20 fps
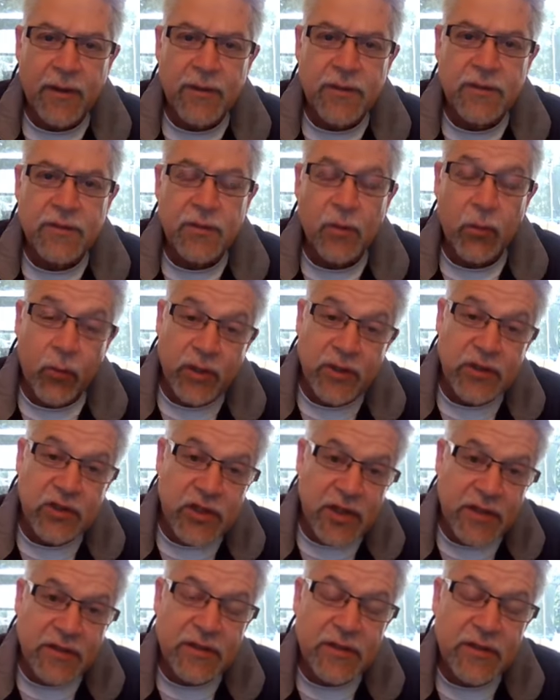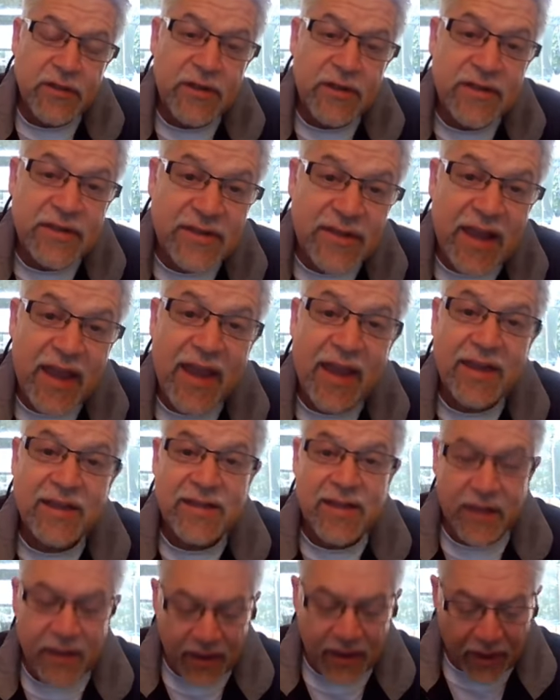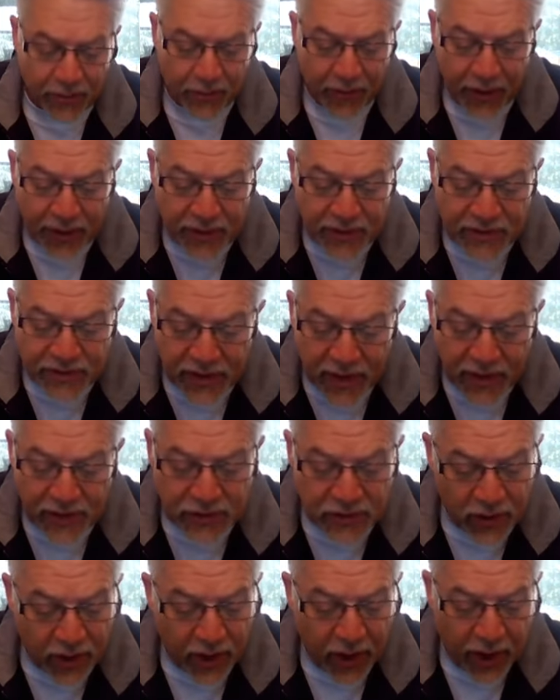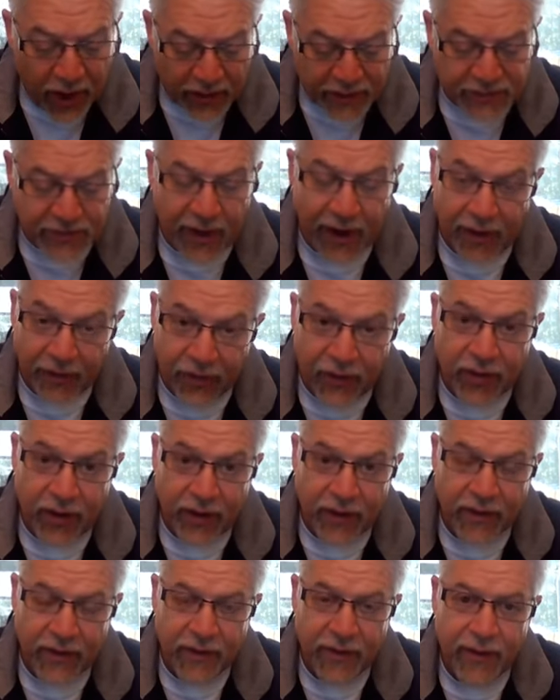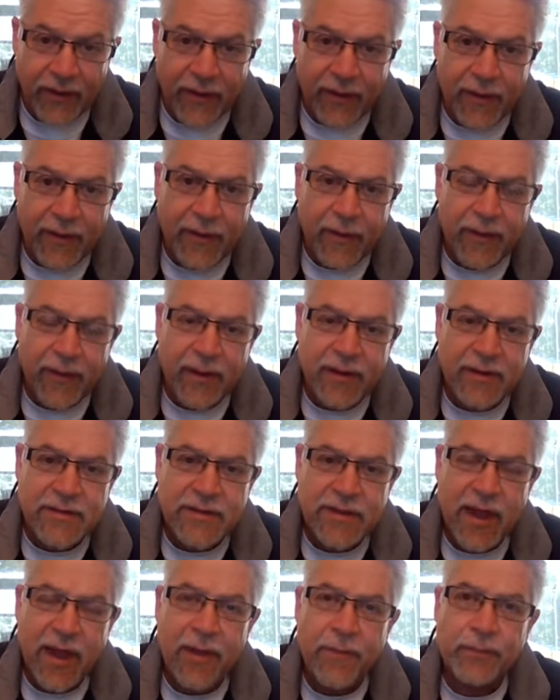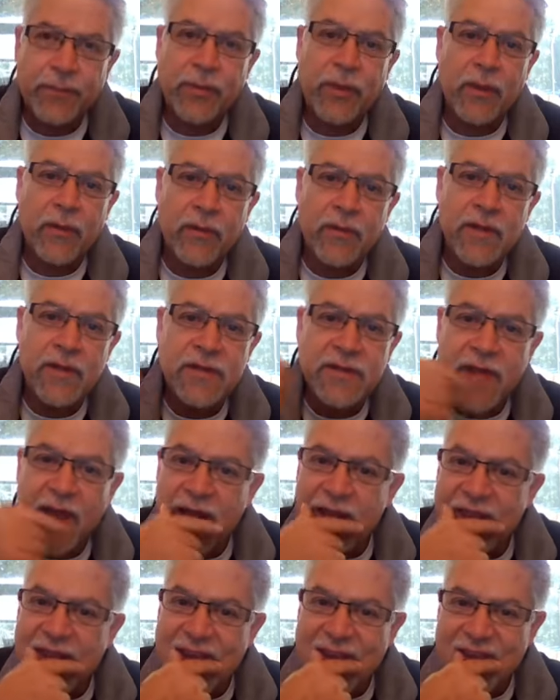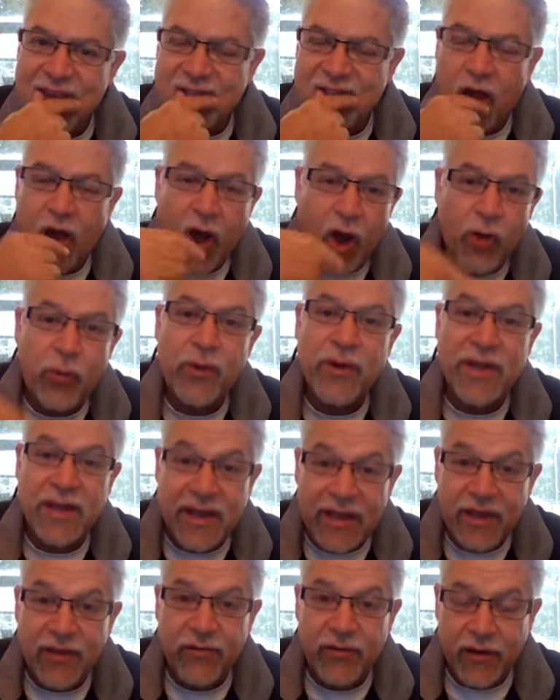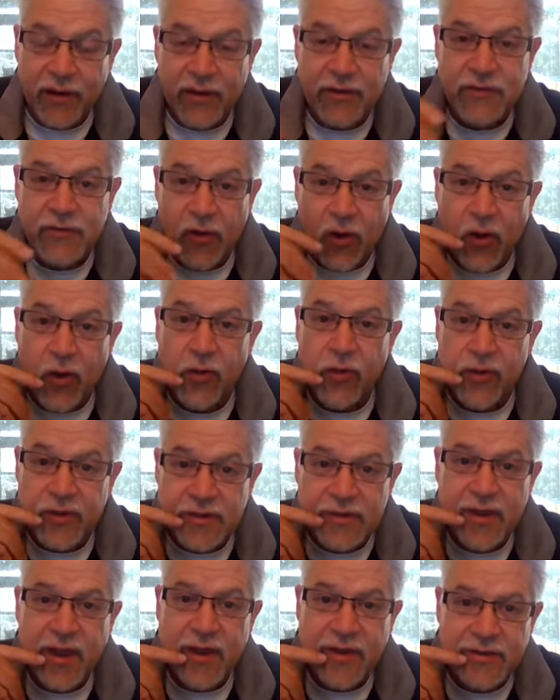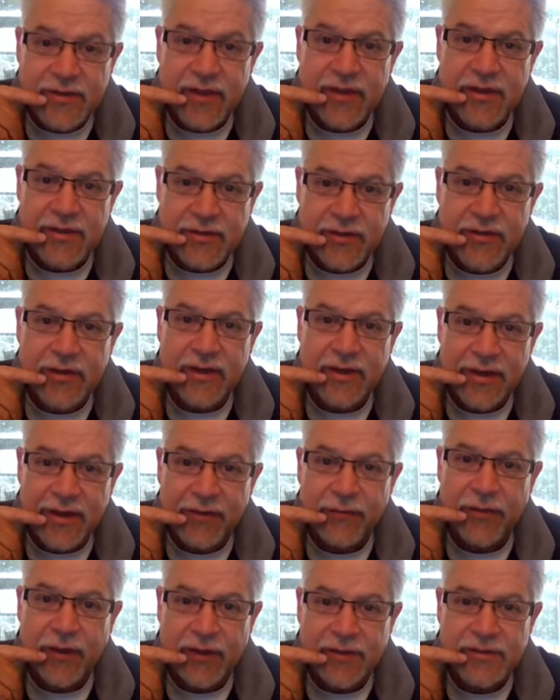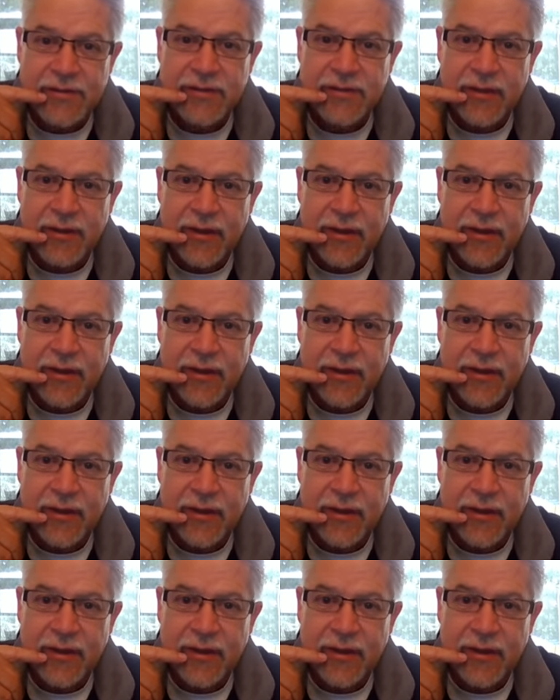So, what Jesus is saying to them, and he's saying to us, I think, is that is that he's already given us all the signs that he's going to give us